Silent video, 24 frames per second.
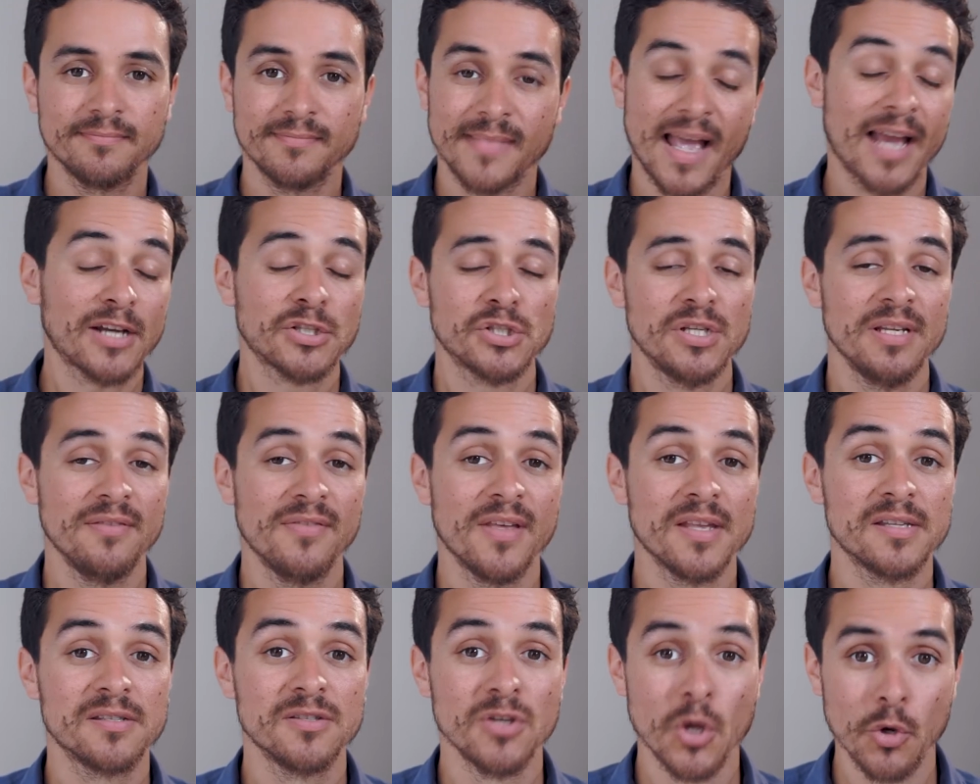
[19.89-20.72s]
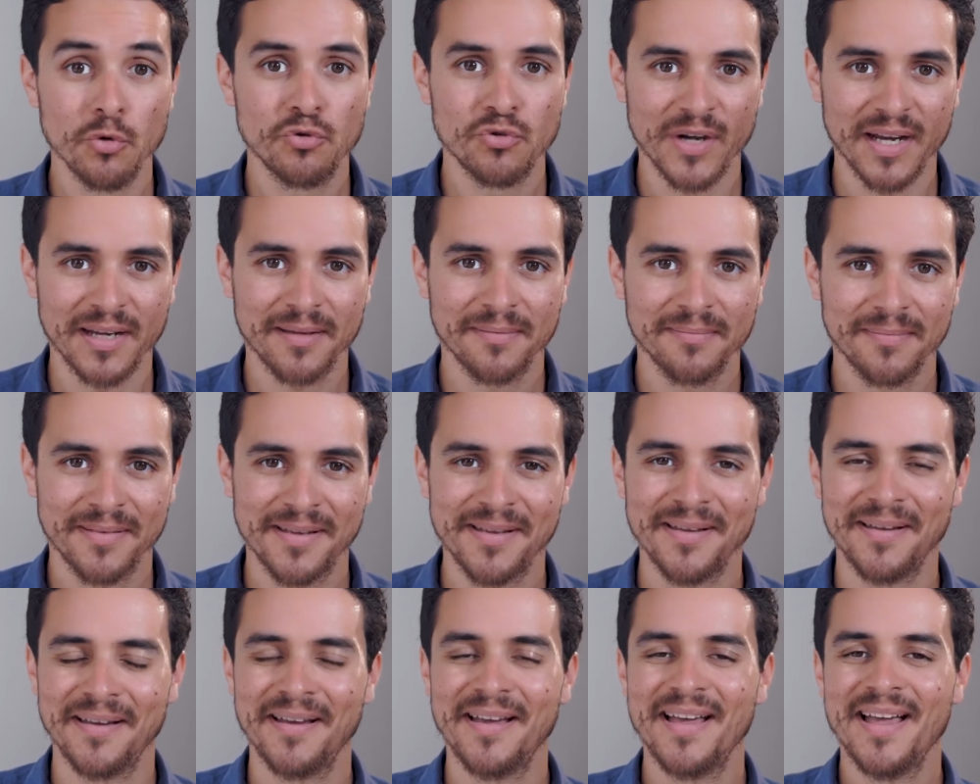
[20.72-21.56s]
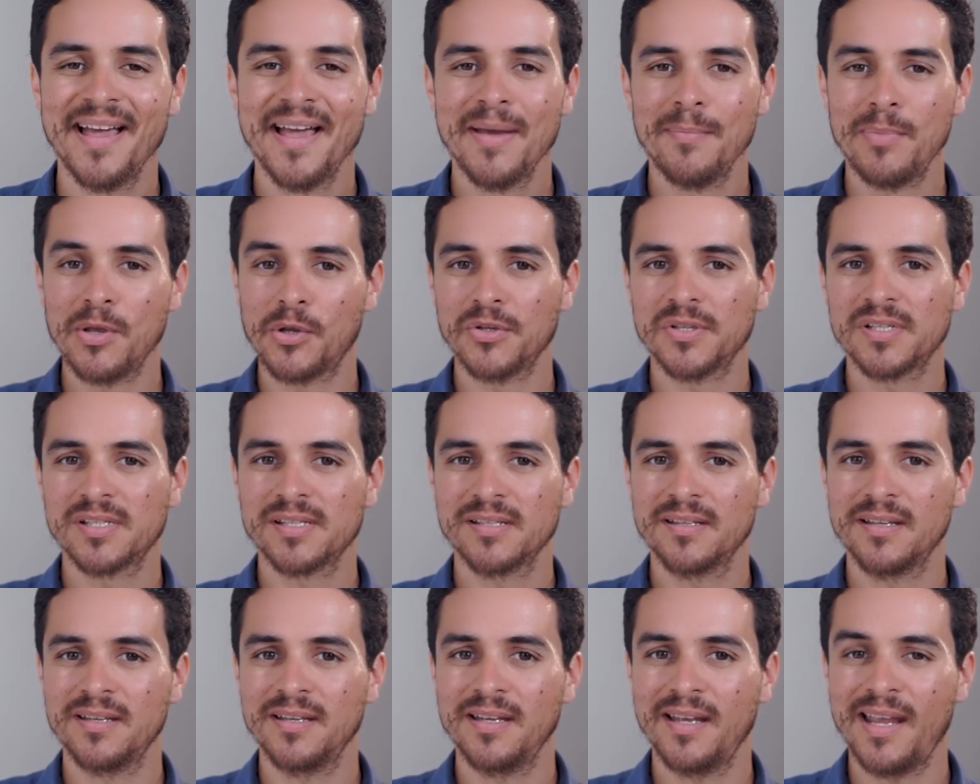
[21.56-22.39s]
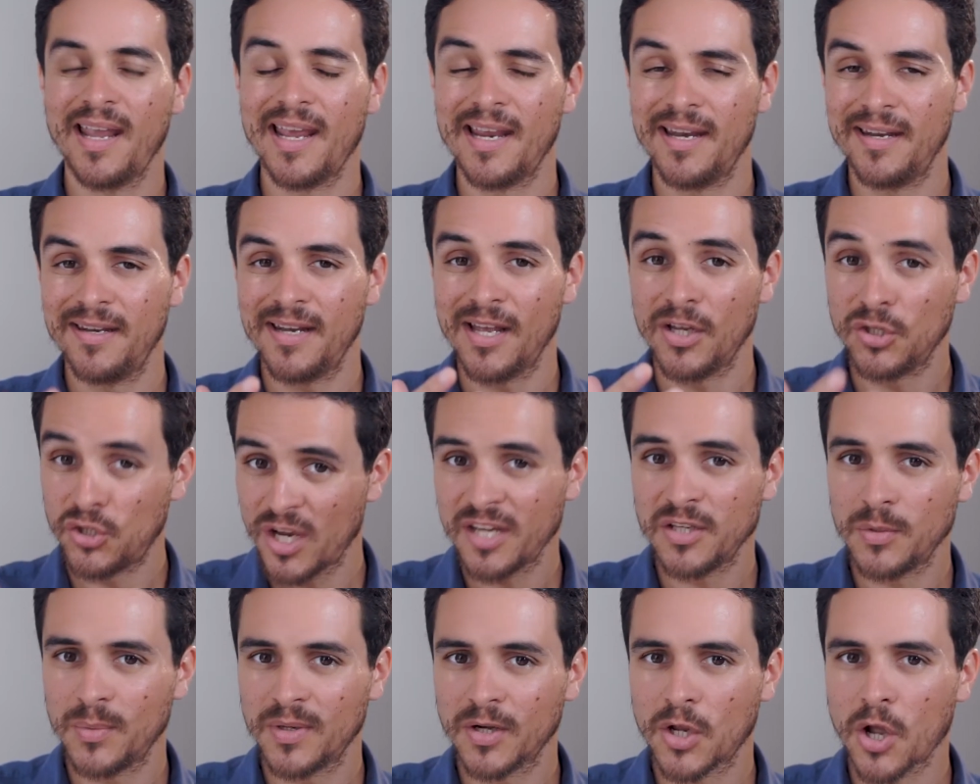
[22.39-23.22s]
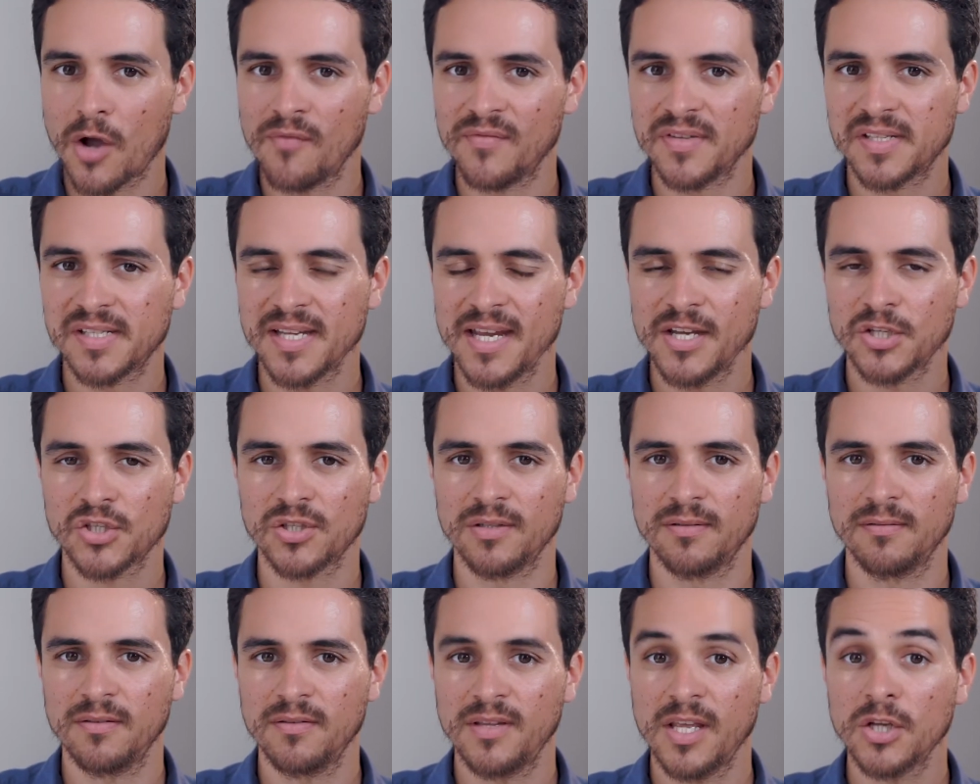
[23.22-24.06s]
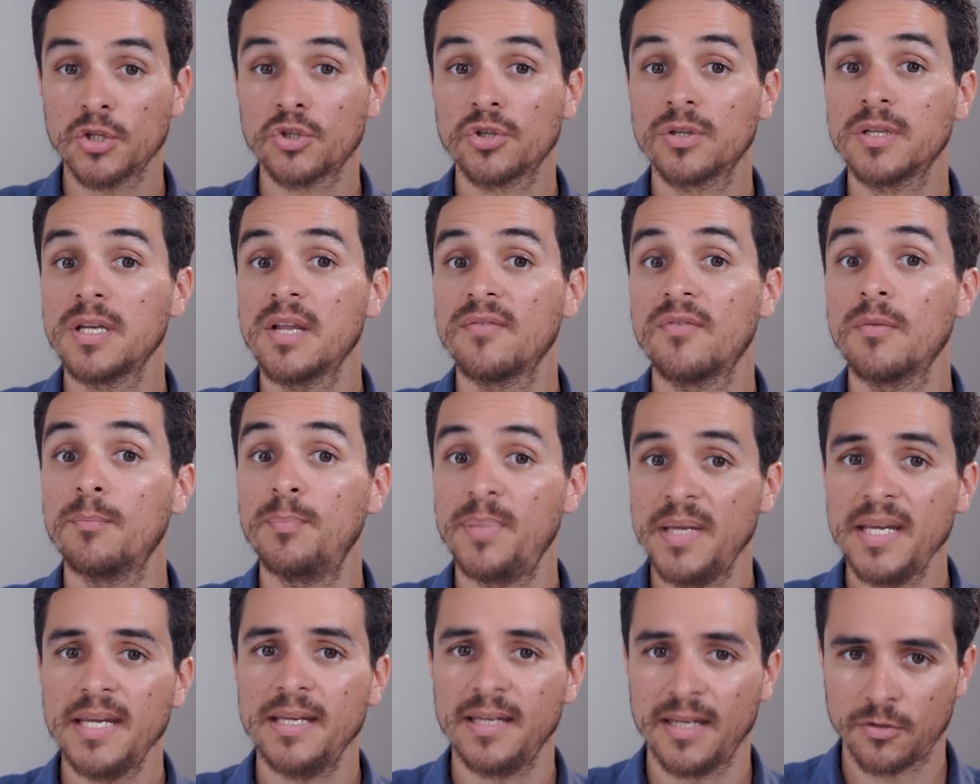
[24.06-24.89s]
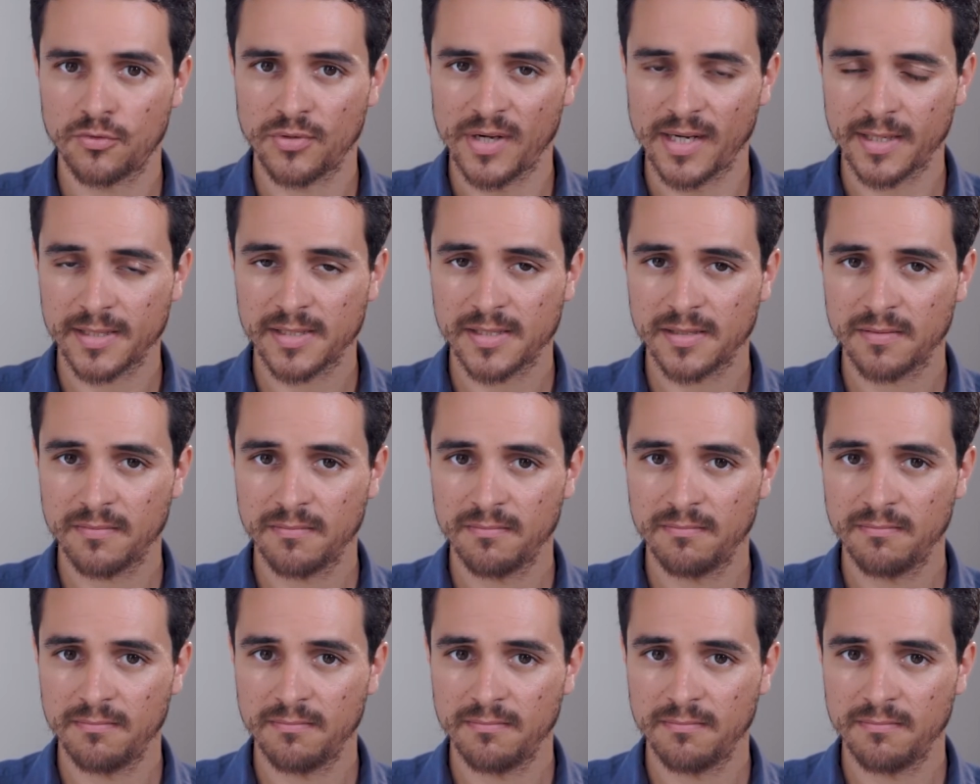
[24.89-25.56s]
actually there's no trick because in a genuine conversation, there should never be any tricks.